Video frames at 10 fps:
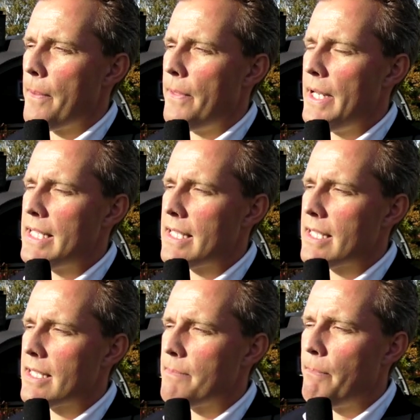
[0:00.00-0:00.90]

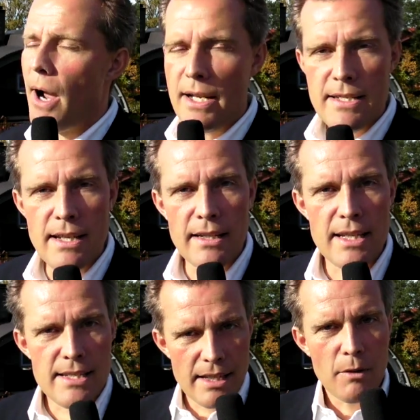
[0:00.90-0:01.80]
this mindset
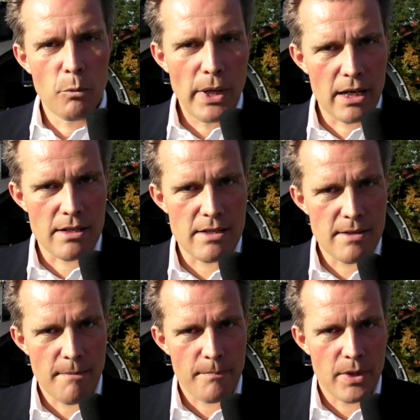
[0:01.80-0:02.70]
is still with
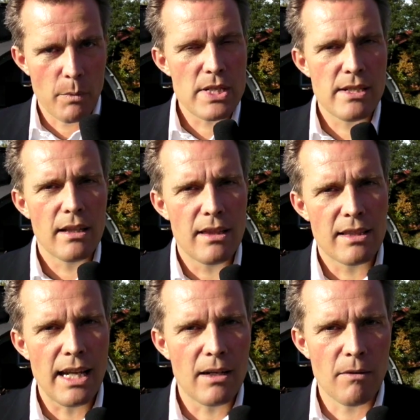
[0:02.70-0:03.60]
us. We still
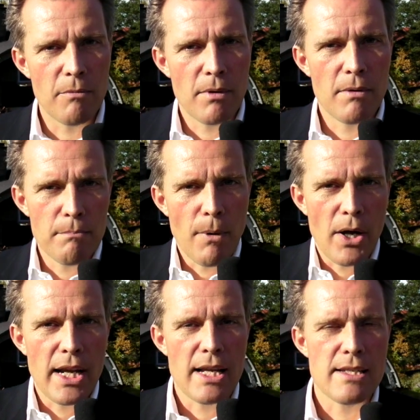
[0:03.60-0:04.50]
think of
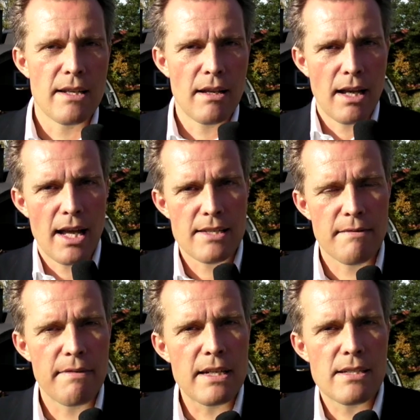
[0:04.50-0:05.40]
money as
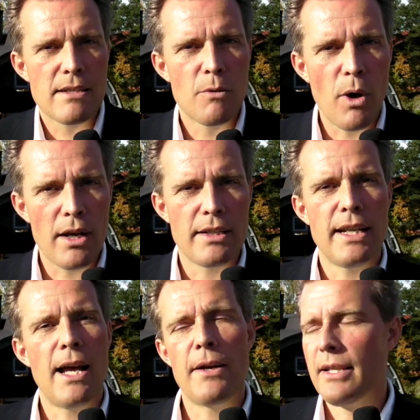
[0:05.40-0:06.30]
a fixed
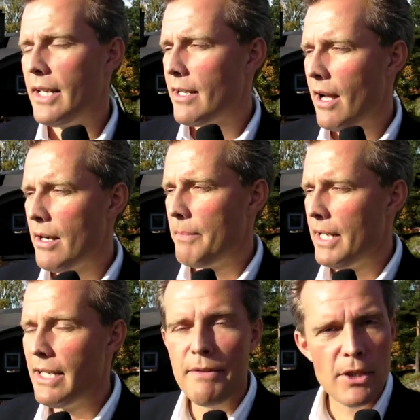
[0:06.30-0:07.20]
quantity out in the
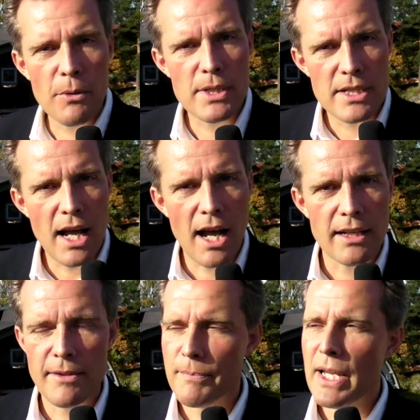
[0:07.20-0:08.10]
economy, even though it's
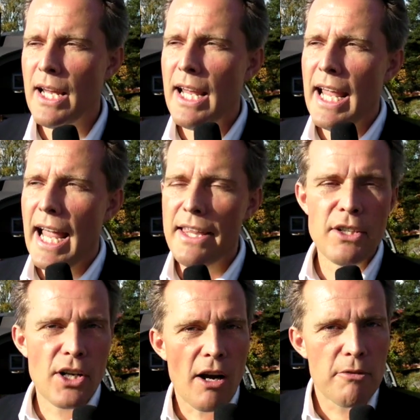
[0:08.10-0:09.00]
not. And
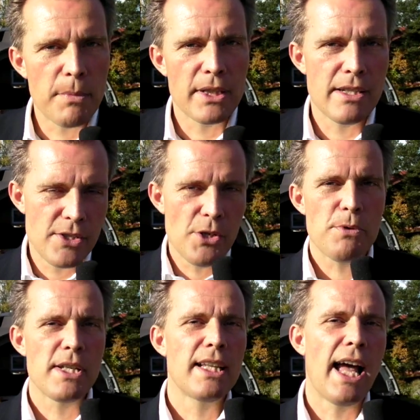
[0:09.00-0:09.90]
the government is
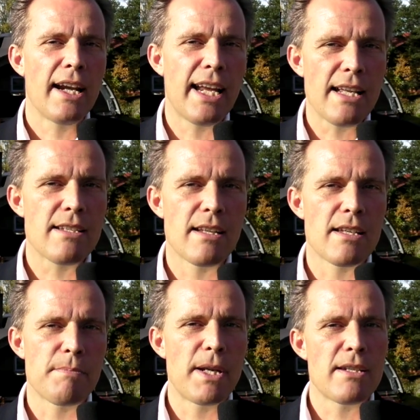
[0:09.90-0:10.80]
using that against
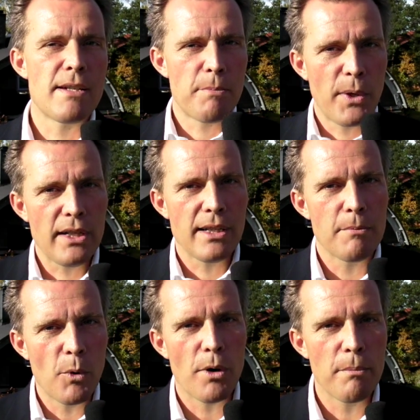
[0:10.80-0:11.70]
us because they're
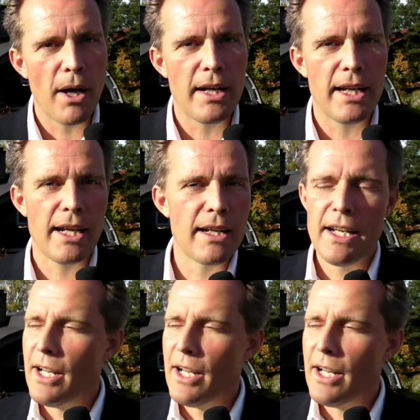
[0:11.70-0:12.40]
printing more money, and